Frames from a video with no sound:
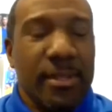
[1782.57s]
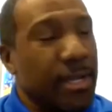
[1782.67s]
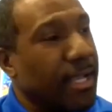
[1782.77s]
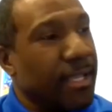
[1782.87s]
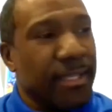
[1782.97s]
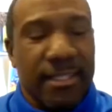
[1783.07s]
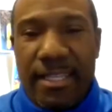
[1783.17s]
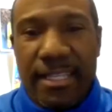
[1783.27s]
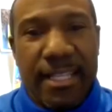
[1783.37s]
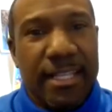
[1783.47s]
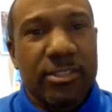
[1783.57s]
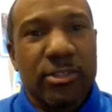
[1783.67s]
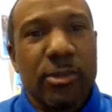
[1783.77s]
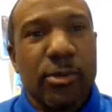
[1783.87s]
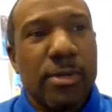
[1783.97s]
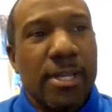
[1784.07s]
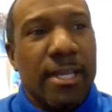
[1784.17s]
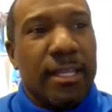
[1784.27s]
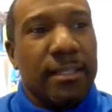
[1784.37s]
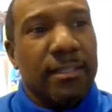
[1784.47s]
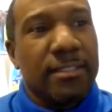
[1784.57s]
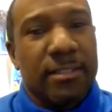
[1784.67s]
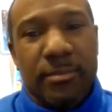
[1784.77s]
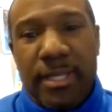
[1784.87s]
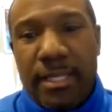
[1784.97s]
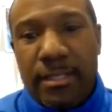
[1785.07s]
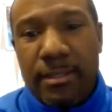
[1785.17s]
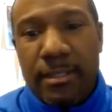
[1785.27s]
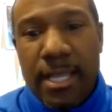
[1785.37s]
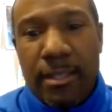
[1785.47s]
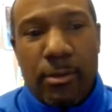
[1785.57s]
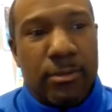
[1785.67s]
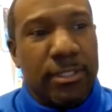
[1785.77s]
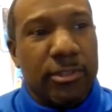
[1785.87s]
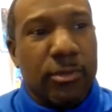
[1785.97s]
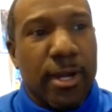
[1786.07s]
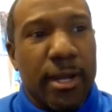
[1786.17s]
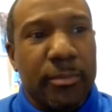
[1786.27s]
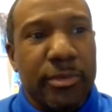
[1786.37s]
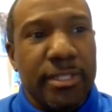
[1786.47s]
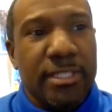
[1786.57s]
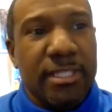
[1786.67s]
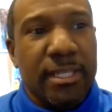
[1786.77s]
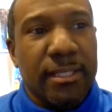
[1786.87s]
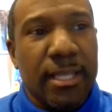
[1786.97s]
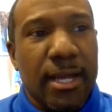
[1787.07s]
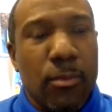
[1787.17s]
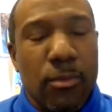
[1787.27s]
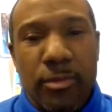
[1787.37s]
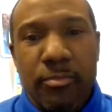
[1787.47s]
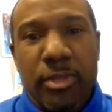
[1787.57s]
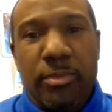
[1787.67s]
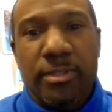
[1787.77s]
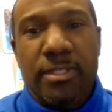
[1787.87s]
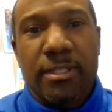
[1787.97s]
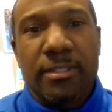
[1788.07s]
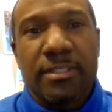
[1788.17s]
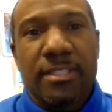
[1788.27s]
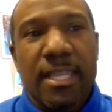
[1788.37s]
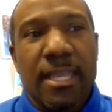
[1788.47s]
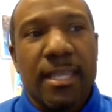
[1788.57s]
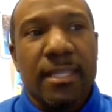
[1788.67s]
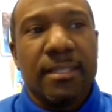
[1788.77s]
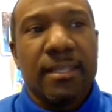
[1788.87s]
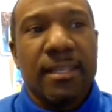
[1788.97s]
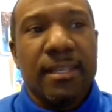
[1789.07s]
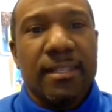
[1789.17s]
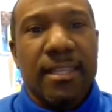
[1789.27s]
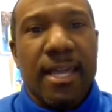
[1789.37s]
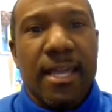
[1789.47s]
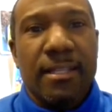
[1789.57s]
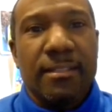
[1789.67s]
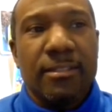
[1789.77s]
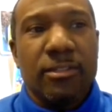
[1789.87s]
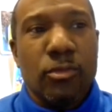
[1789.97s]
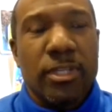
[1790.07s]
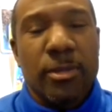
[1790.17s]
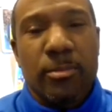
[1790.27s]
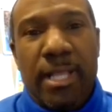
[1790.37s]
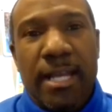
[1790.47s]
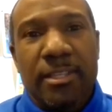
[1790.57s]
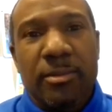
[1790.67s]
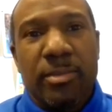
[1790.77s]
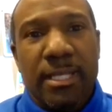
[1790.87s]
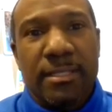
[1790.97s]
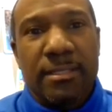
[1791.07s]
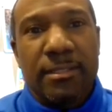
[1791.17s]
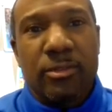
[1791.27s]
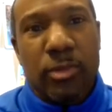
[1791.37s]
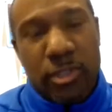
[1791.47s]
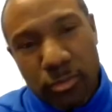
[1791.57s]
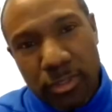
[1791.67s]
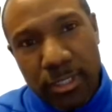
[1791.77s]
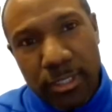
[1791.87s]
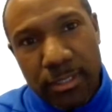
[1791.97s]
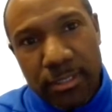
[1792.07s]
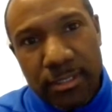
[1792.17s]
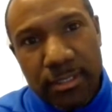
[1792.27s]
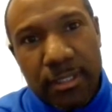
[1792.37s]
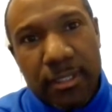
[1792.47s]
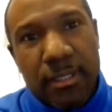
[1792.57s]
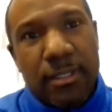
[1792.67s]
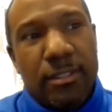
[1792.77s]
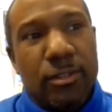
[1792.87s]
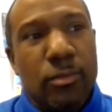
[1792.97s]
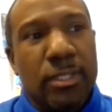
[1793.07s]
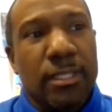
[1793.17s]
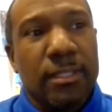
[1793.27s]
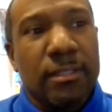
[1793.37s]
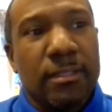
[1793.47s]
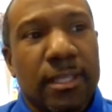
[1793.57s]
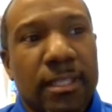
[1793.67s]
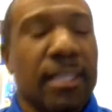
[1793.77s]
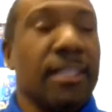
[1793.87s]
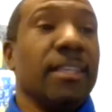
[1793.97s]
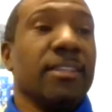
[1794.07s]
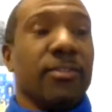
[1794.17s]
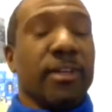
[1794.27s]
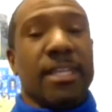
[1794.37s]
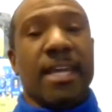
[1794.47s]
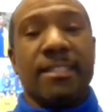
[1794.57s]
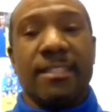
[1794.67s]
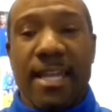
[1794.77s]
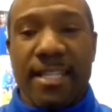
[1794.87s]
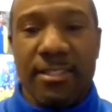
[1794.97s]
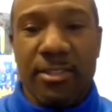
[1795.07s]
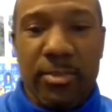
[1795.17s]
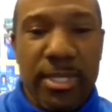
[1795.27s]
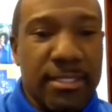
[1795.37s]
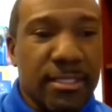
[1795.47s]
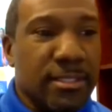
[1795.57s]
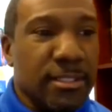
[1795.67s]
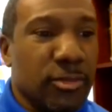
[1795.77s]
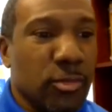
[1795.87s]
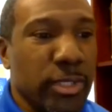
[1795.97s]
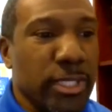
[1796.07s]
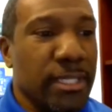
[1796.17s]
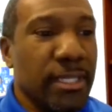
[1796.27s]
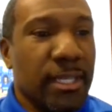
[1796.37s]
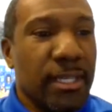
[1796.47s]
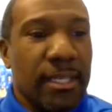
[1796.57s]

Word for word: I and and I so listen, man, not only do I appreciate it, I want people to understand that you can block your blessings when you judge you can and and it's funny i just got this message this week